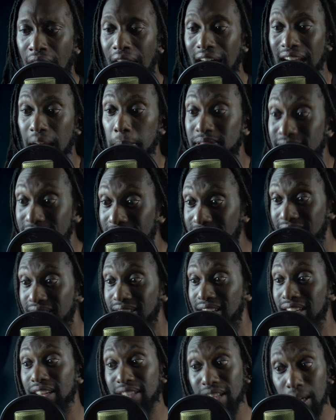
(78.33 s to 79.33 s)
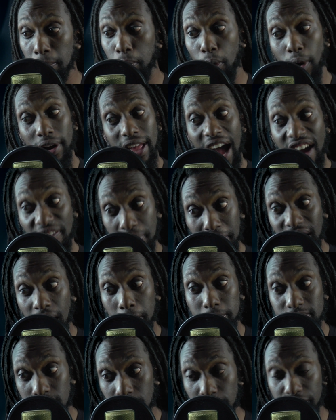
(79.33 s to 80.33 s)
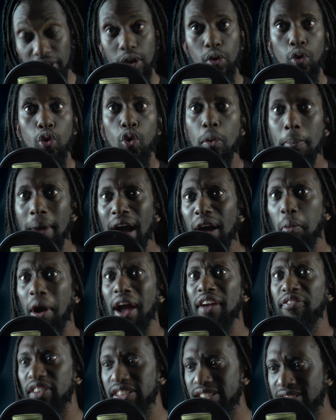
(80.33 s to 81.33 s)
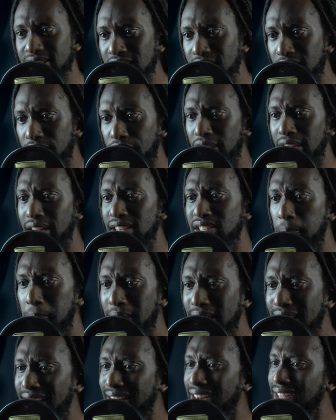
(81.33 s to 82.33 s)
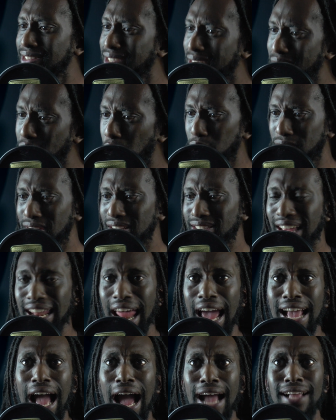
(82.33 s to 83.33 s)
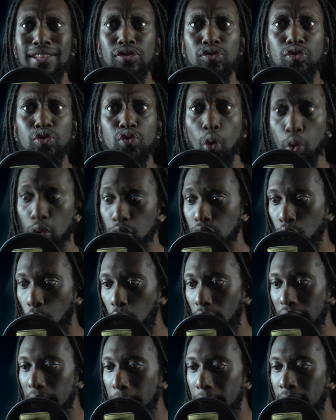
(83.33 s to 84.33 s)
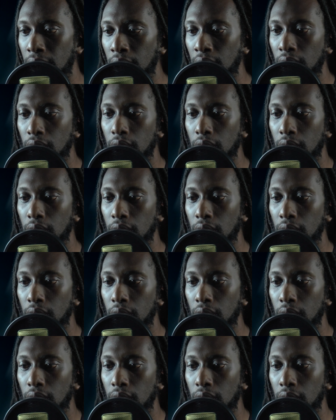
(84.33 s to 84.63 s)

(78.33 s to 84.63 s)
And I'm certain the little boy I've been observing, who my wife is serving, is beginning to notice that I don't know him.